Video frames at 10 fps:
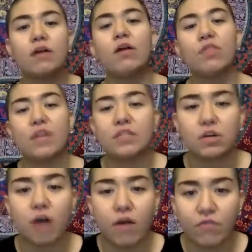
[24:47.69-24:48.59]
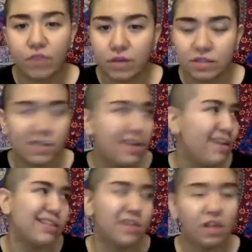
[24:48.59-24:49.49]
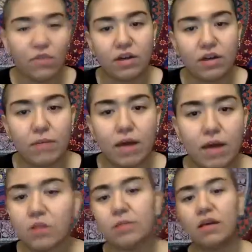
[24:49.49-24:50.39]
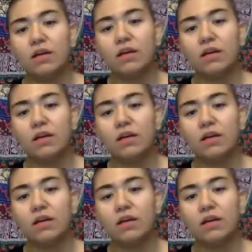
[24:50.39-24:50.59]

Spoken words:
authentic confidence, that's all that fucking matters, man.